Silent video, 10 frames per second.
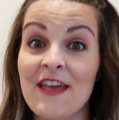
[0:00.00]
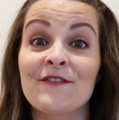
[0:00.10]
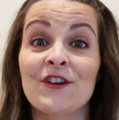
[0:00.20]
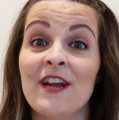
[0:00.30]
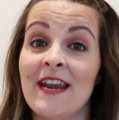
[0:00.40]

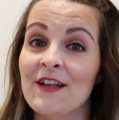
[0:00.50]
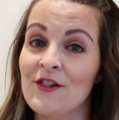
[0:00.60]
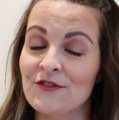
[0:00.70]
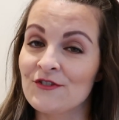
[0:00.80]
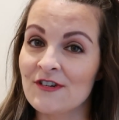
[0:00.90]
If you're getting
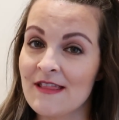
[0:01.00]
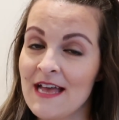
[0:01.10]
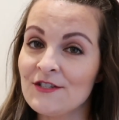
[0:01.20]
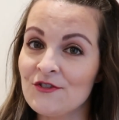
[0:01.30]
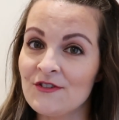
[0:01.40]
closer to
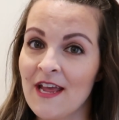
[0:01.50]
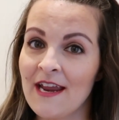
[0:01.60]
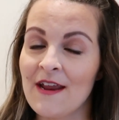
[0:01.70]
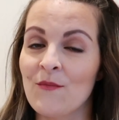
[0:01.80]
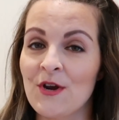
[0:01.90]
that due
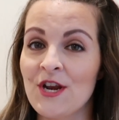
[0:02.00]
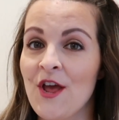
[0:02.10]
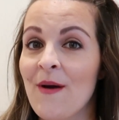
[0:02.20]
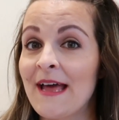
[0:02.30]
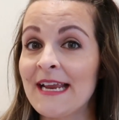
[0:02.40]
date and want to
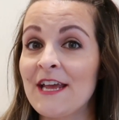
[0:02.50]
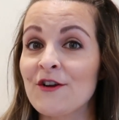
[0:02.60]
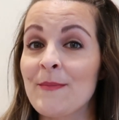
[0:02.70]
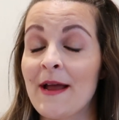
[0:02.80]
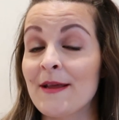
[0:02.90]
know how to get
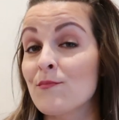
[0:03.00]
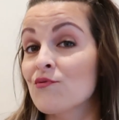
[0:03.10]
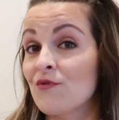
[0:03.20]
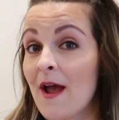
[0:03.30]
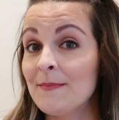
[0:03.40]
your body
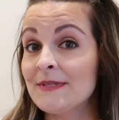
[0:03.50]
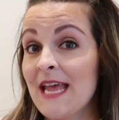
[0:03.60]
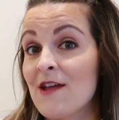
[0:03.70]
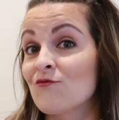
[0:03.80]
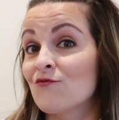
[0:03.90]
prepped
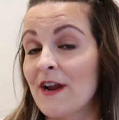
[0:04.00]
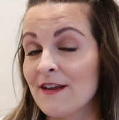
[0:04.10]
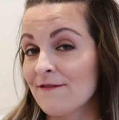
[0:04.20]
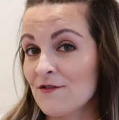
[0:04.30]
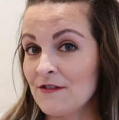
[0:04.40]
and
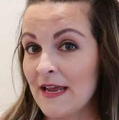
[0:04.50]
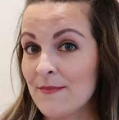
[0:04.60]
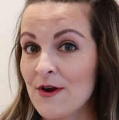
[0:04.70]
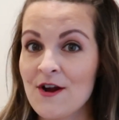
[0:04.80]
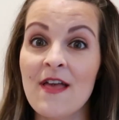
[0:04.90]
ready for
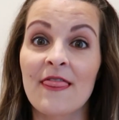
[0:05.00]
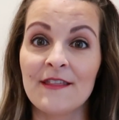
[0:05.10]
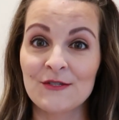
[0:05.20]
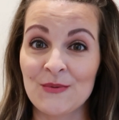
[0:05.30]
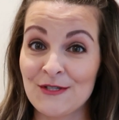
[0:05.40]
labor,
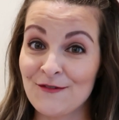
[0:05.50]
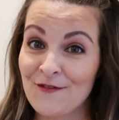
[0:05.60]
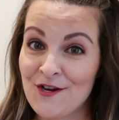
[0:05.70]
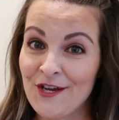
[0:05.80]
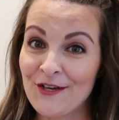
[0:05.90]
this one's
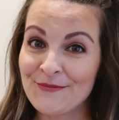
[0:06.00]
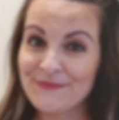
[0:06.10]
for you.